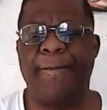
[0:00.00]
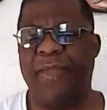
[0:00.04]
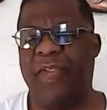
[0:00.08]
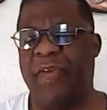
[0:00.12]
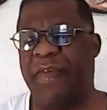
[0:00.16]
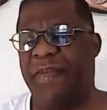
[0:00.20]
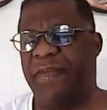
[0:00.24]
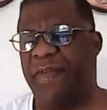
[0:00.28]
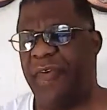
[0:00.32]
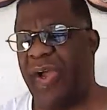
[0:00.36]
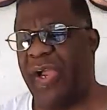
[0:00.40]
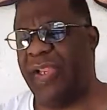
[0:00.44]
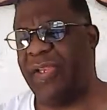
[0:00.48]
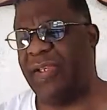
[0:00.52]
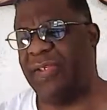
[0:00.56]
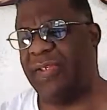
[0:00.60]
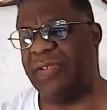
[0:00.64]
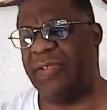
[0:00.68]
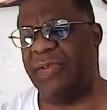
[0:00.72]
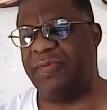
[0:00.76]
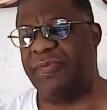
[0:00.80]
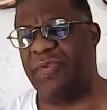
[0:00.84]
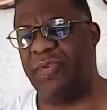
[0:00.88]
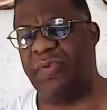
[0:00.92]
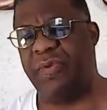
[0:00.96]
The
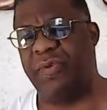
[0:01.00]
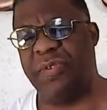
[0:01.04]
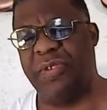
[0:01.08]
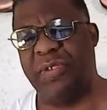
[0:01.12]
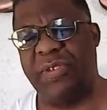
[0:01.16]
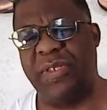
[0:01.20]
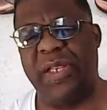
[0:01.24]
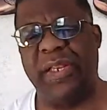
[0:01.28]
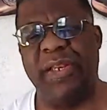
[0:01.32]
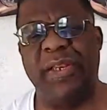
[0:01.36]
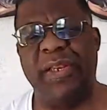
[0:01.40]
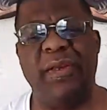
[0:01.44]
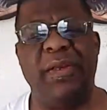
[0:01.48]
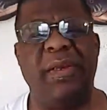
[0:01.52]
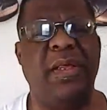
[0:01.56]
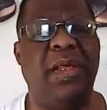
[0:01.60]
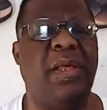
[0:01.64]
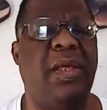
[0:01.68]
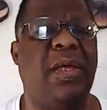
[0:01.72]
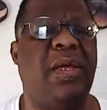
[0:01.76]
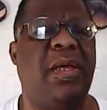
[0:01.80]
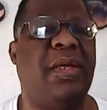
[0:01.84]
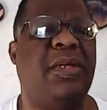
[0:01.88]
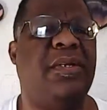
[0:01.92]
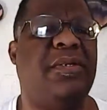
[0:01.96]
finest of soil. That's how they
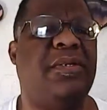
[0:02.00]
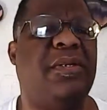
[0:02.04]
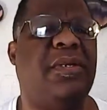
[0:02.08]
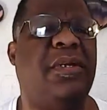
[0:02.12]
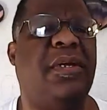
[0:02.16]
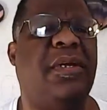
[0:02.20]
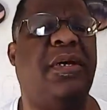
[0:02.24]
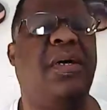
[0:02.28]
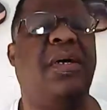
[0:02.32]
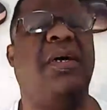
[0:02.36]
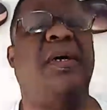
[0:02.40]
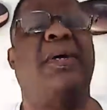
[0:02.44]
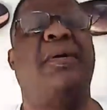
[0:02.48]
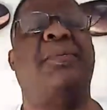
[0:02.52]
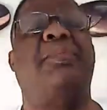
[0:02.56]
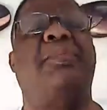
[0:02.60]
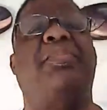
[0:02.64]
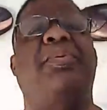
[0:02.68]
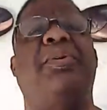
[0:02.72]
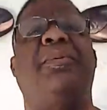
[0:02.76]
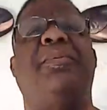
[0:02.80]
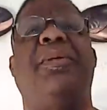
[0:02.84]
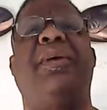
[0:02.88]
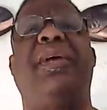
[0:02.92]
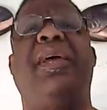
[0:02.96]

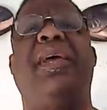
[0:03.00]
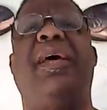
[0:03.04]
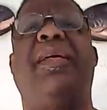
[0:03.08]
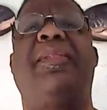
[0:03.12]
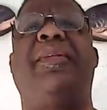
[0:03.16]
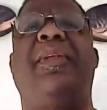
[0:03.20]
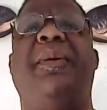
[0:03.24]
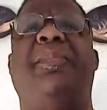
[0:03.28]
put them together.